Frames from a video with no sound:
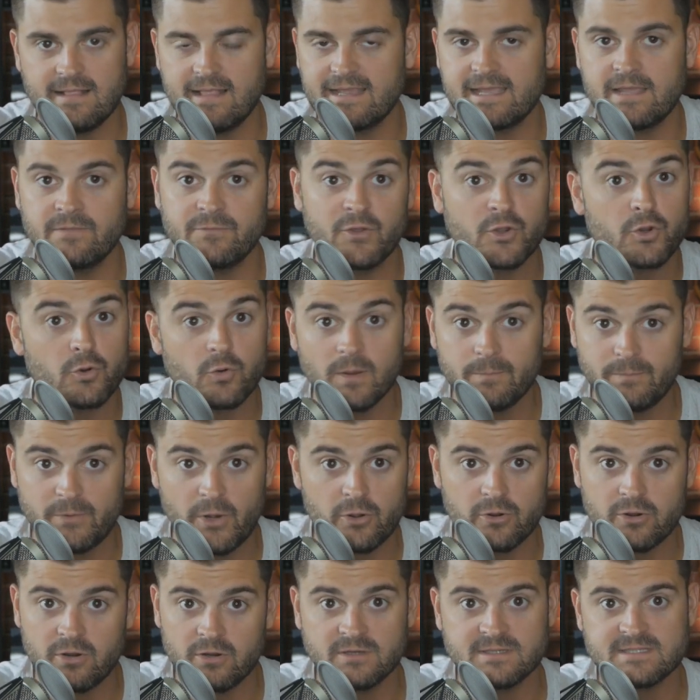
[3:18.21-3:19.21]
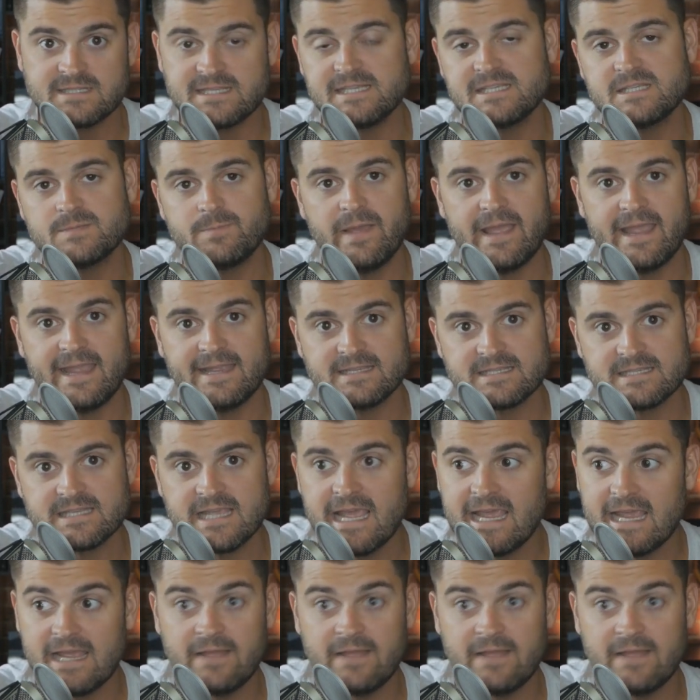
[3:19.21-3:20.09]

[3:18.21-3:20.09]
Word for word: Like in the cryptocurrency space,